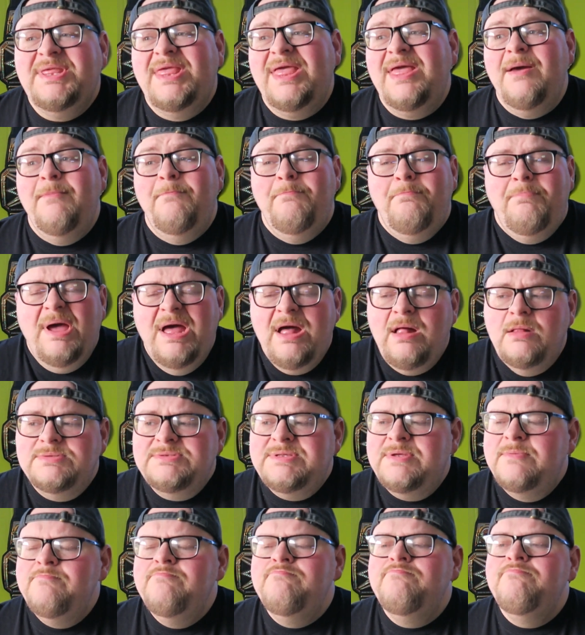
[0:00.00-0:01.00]
to get a
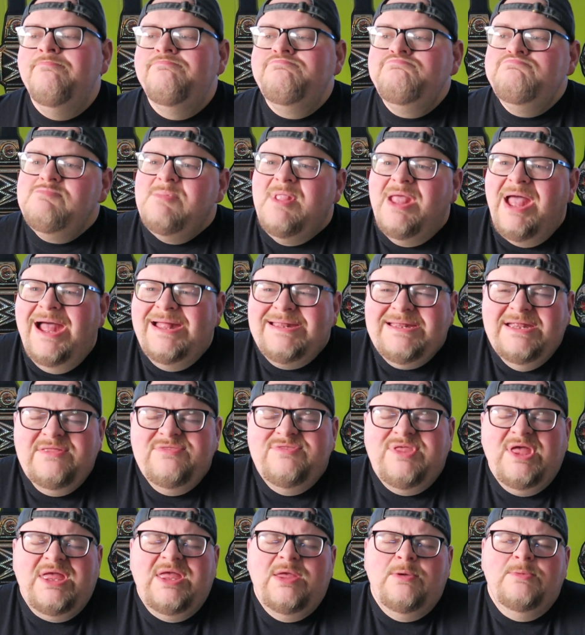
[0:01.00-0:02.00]
belt. I
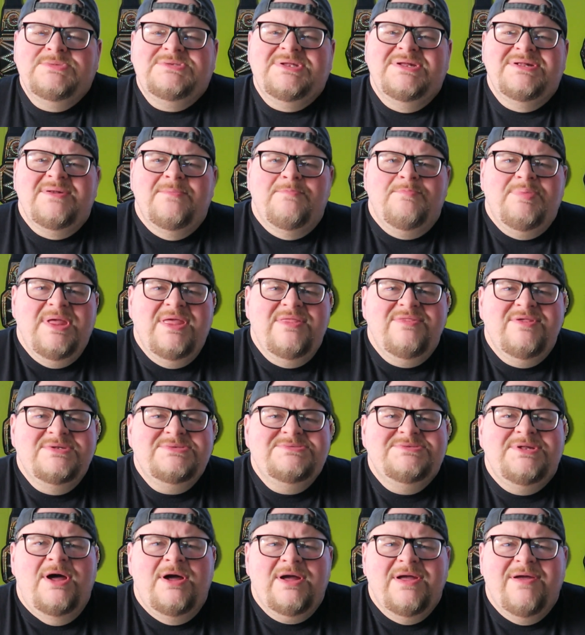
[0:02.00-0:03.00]
didn't think it was going to be
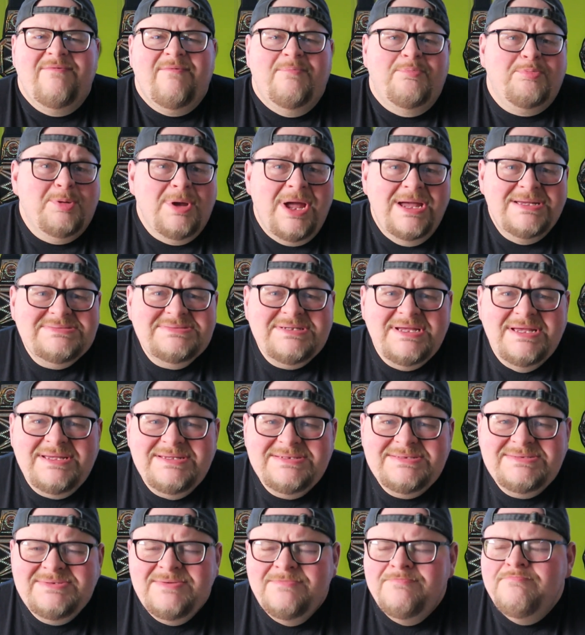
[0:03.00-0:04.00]
this long of a
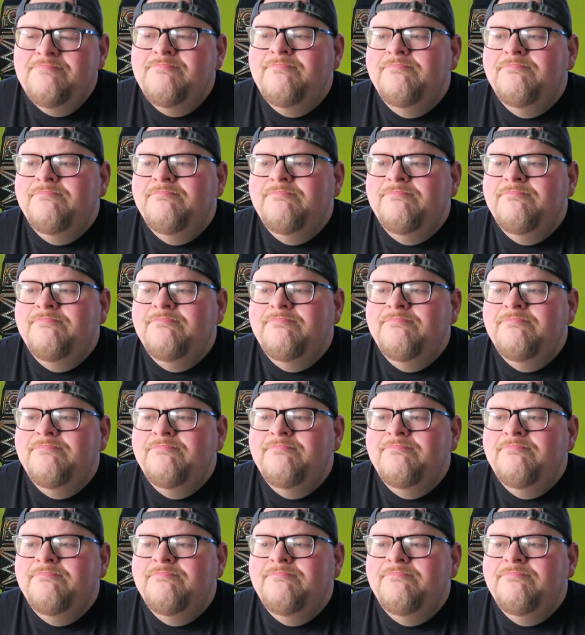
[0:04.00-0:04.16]
process,